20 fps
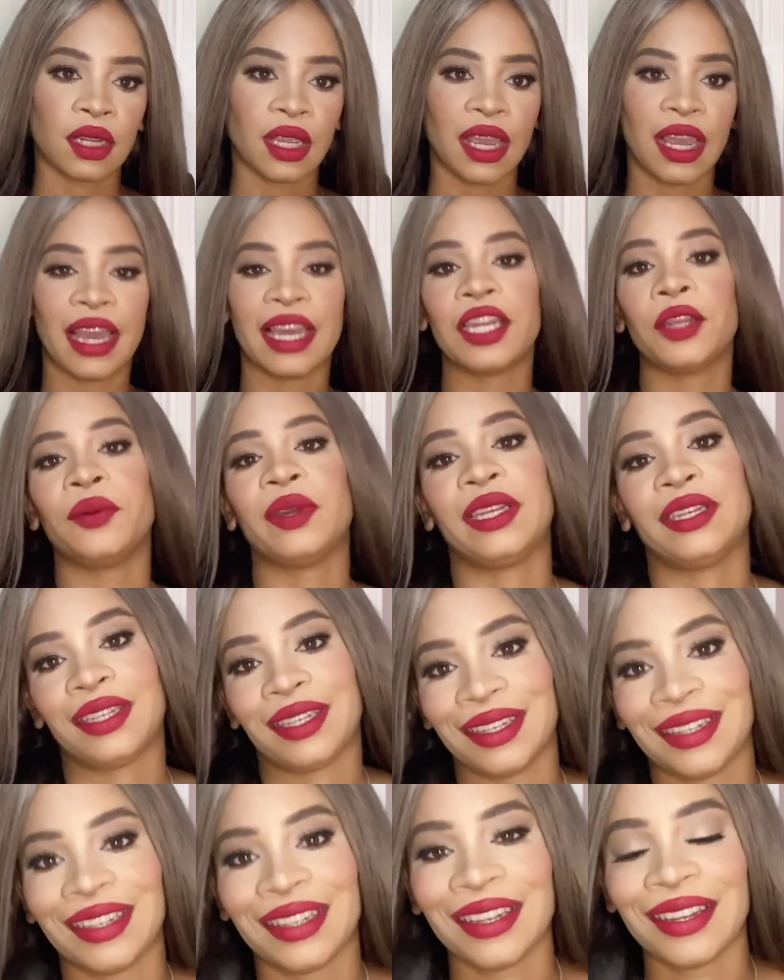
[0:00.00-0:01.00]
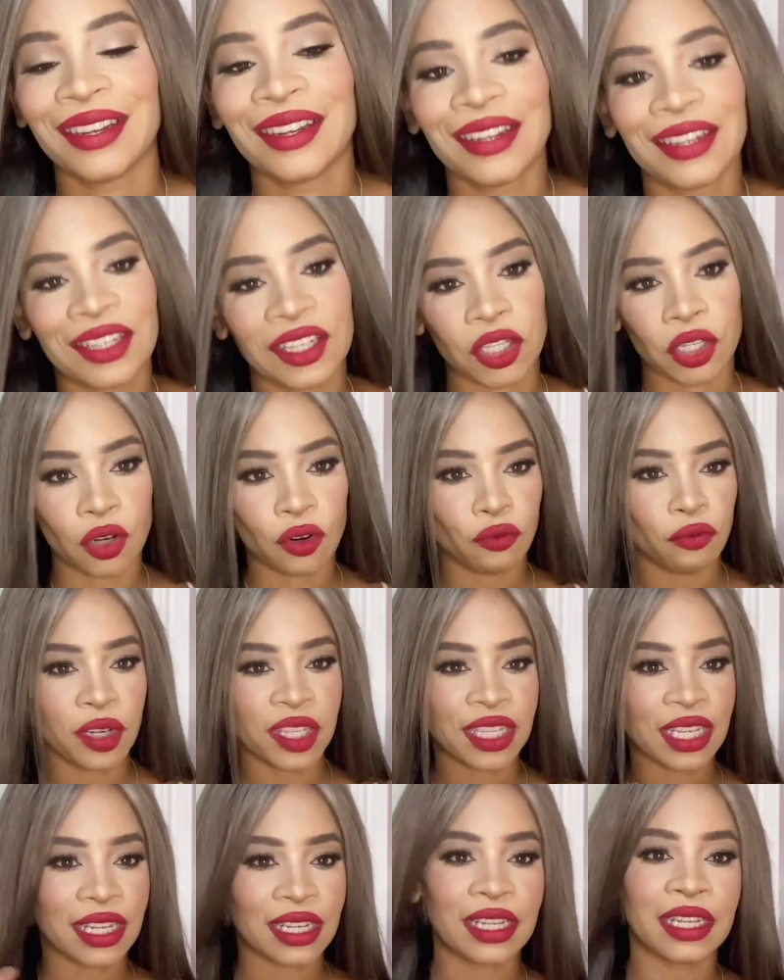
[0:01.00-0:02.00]
Anyways, so
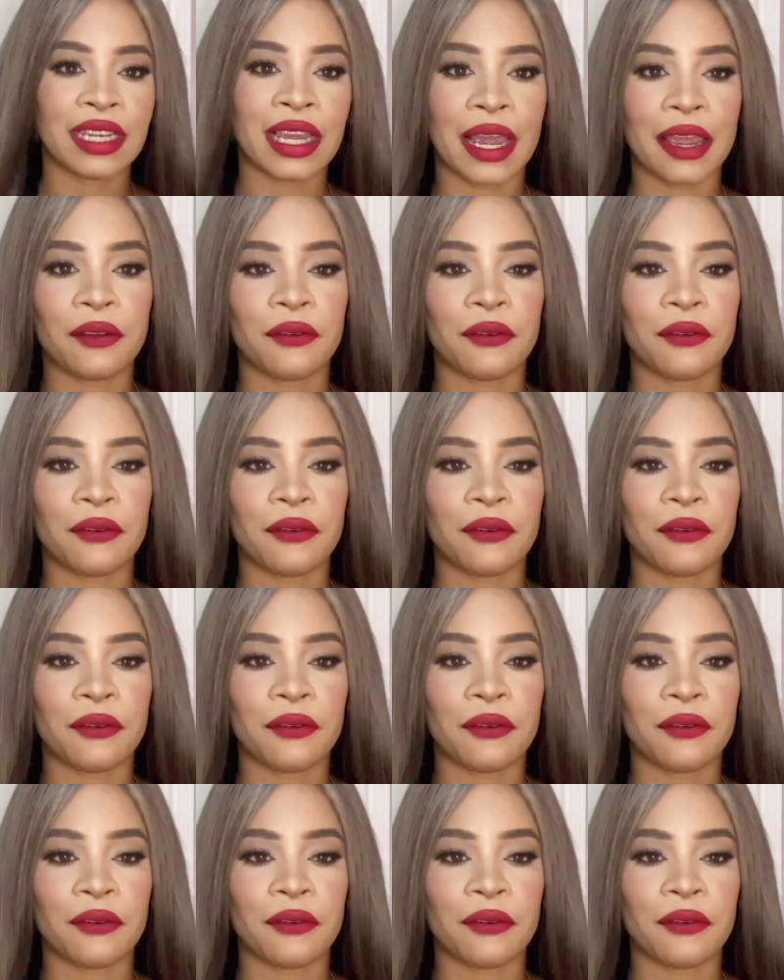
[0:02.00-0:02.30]
recently I